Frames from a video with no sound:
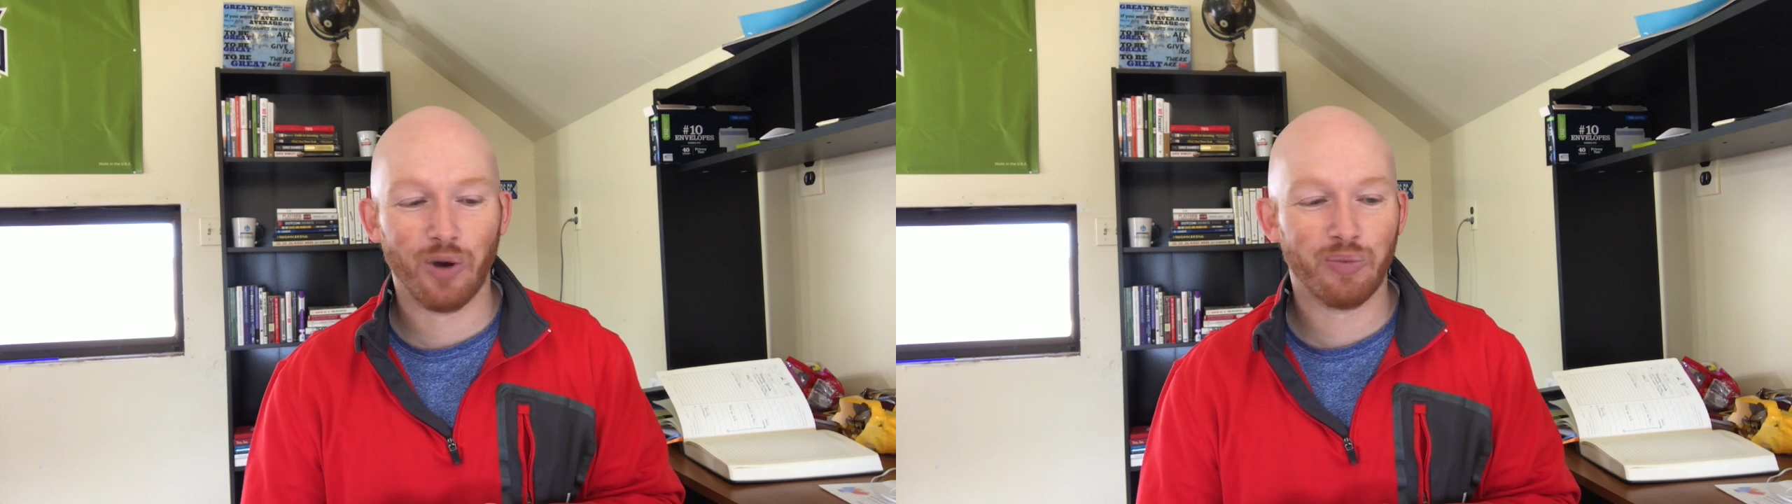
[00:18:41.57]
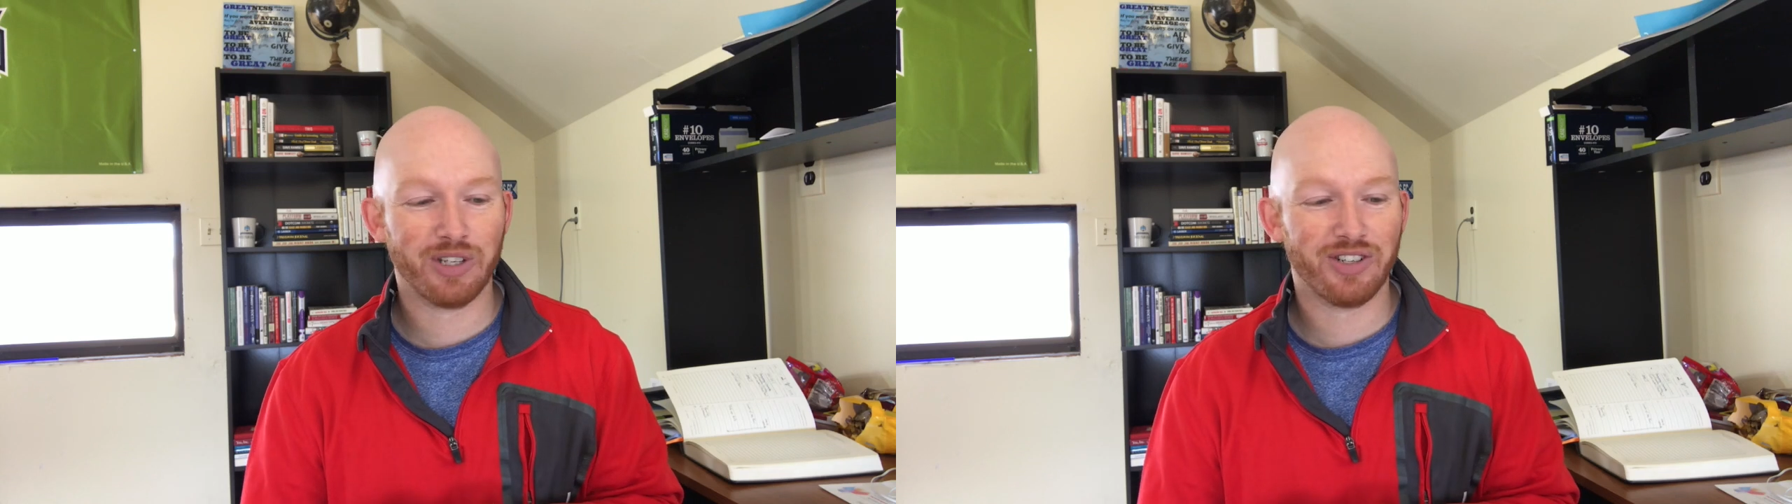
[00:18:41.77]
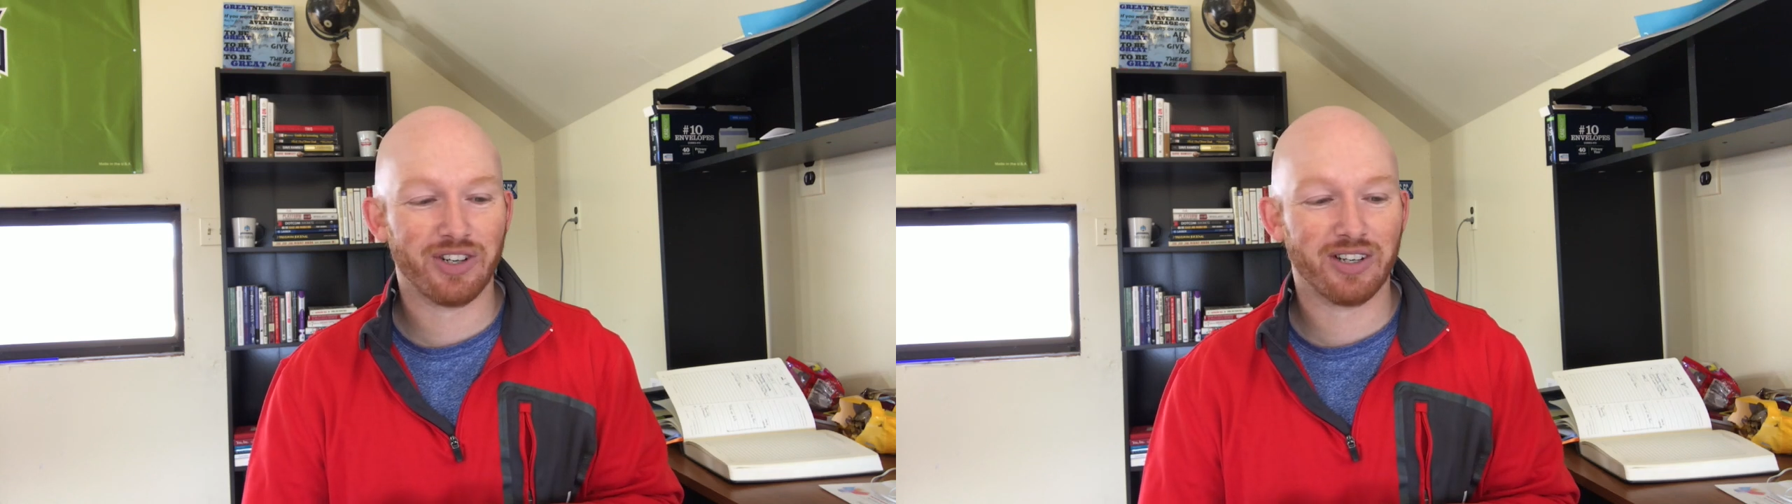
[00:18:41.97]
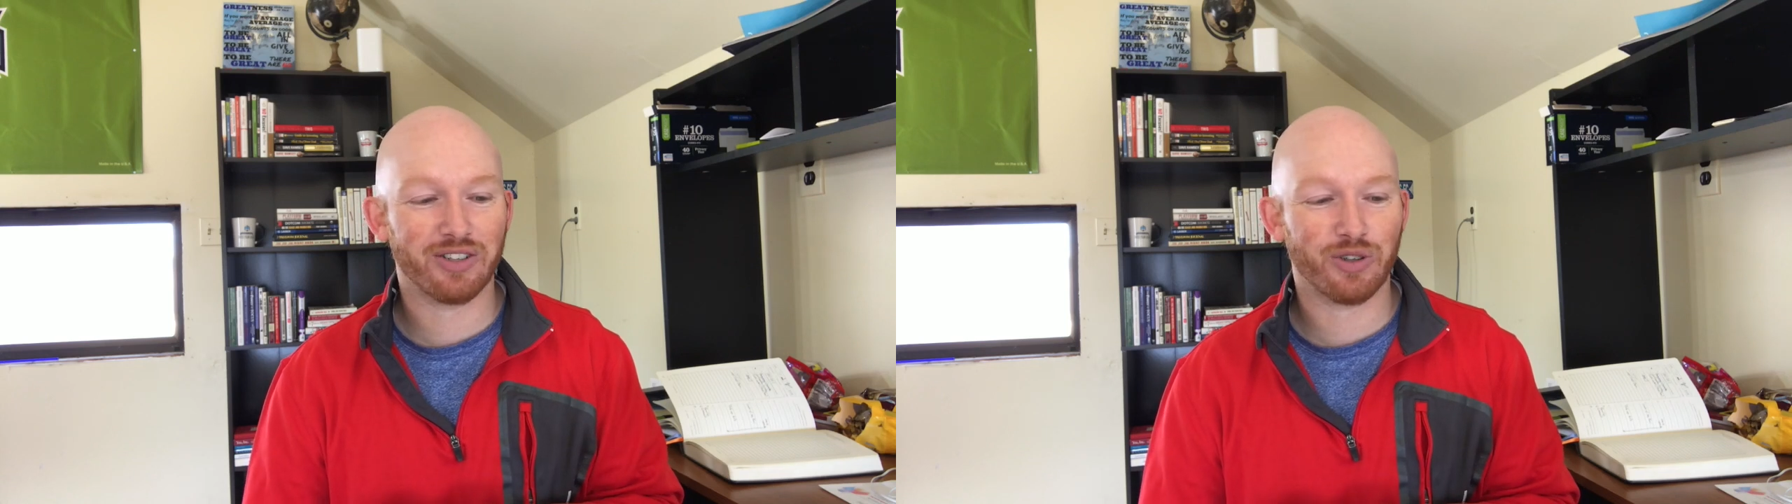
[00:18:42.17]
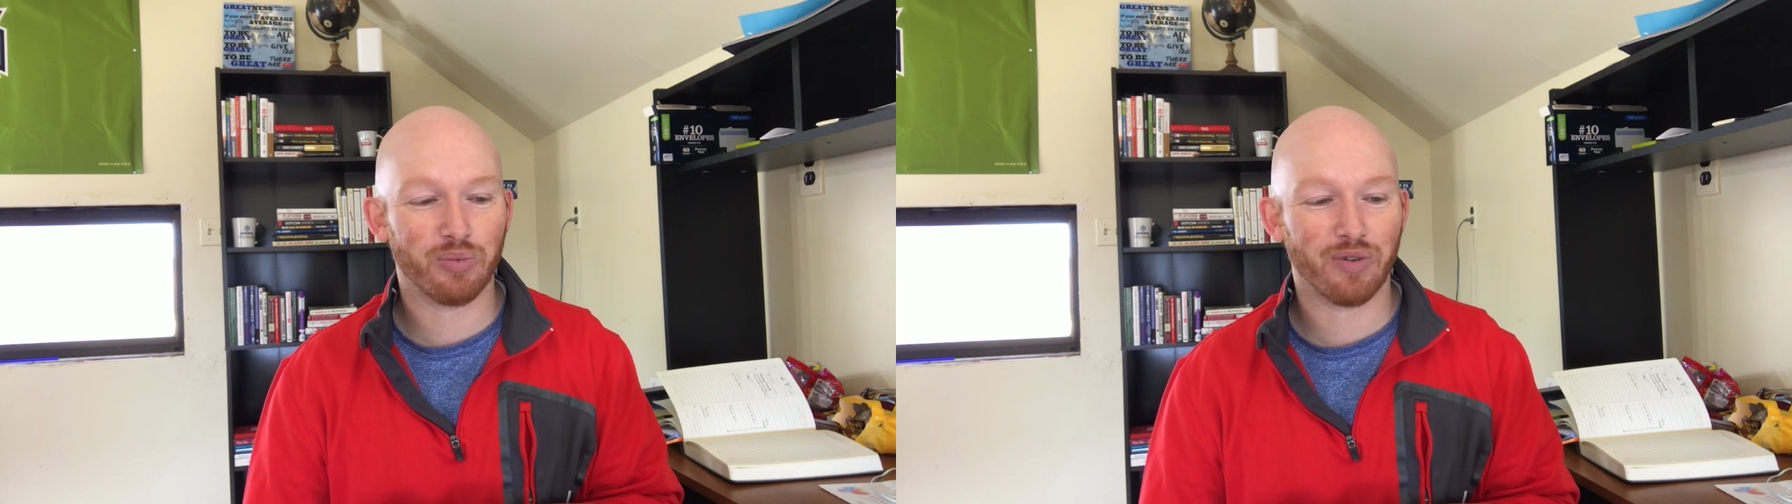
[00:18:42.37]
home teaching
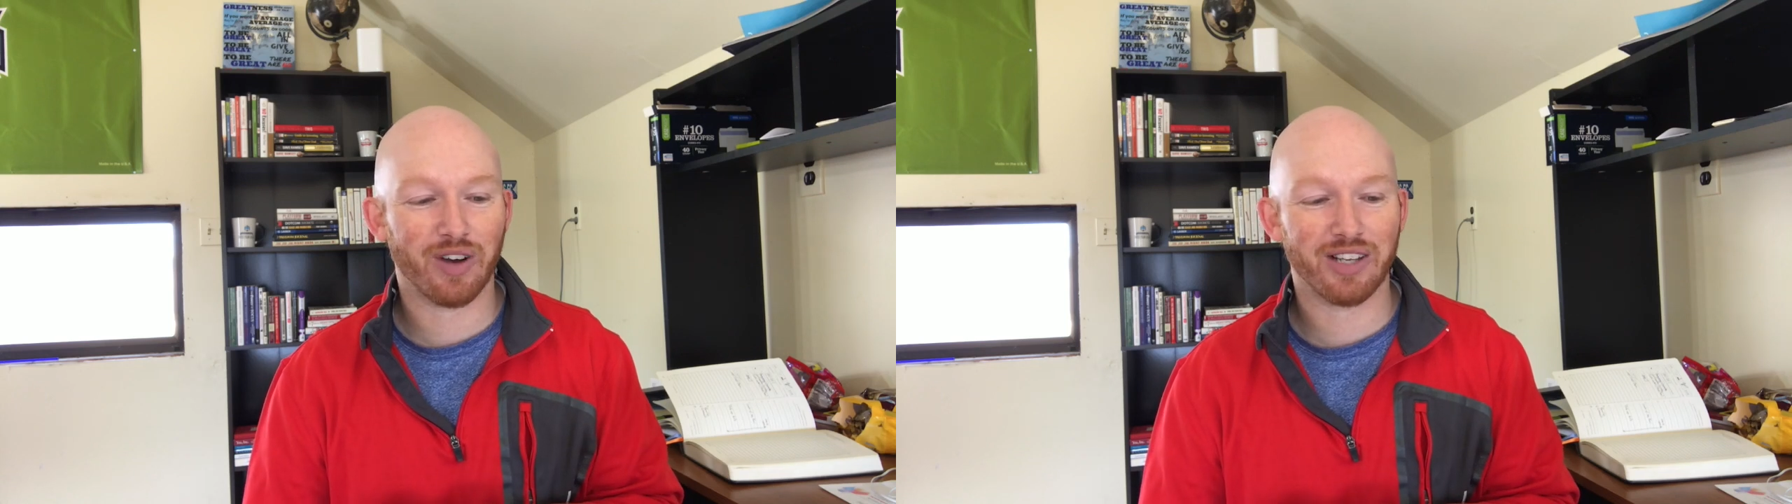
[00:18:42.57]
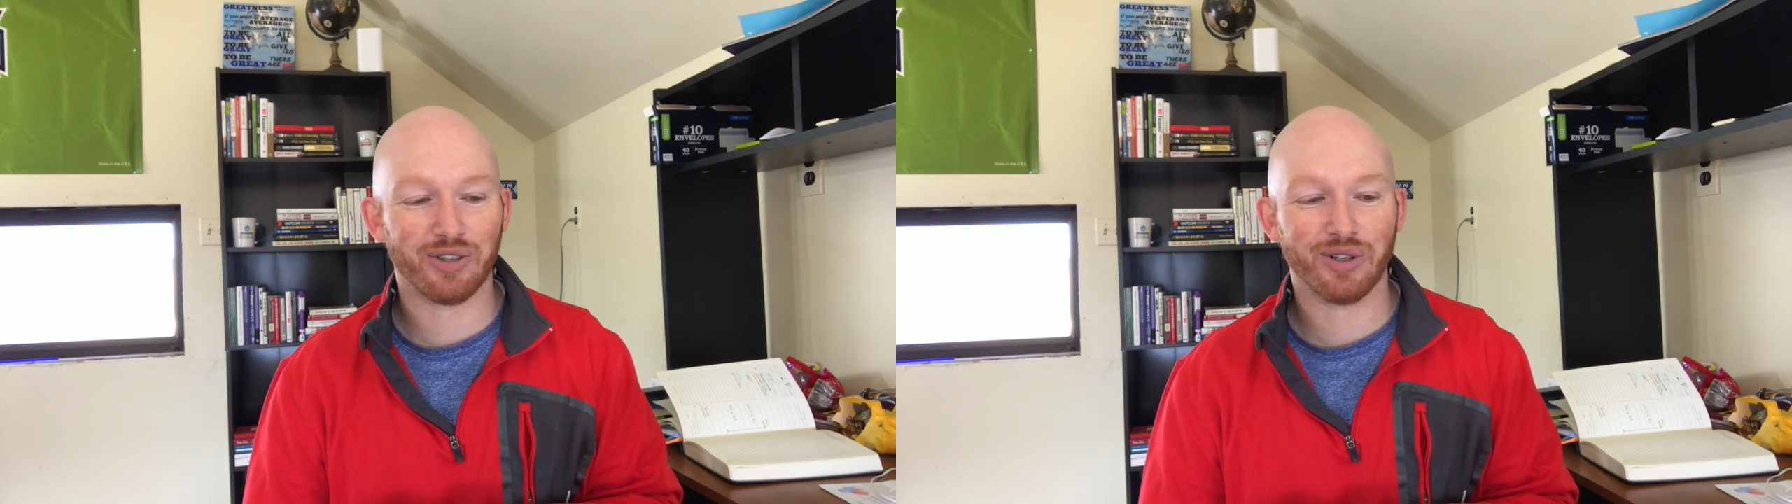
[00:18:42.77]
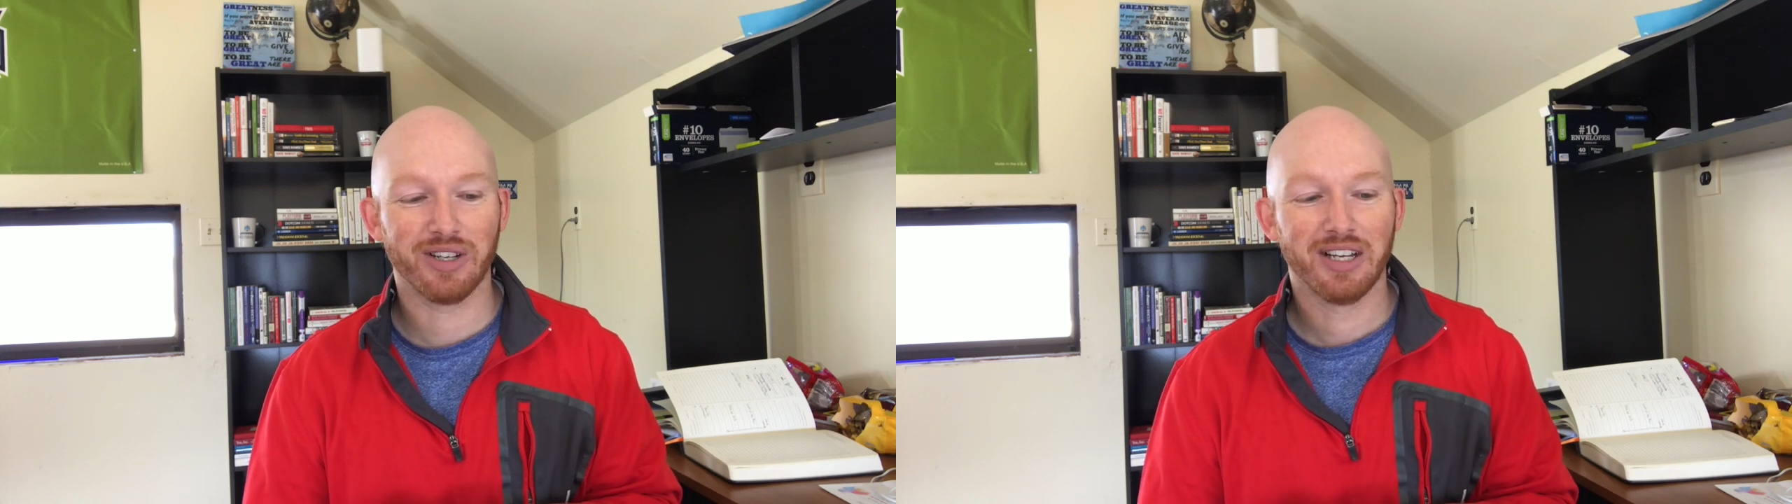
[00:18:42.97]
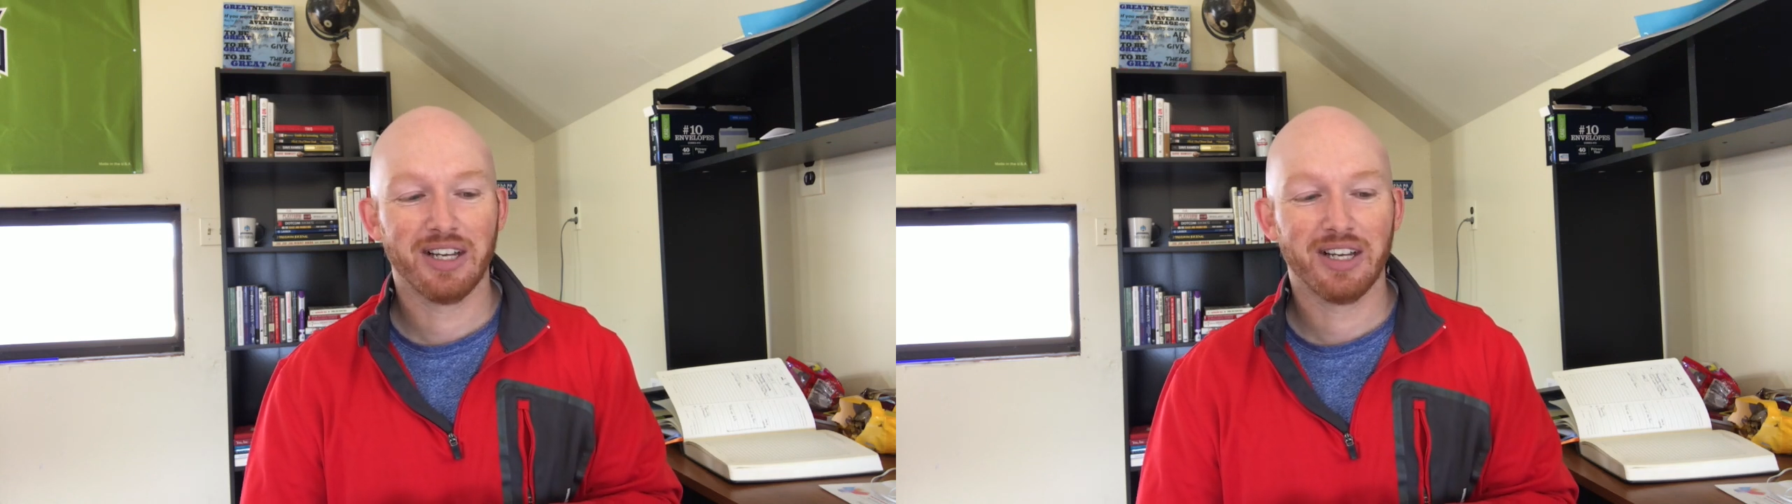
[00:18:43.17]
supervisor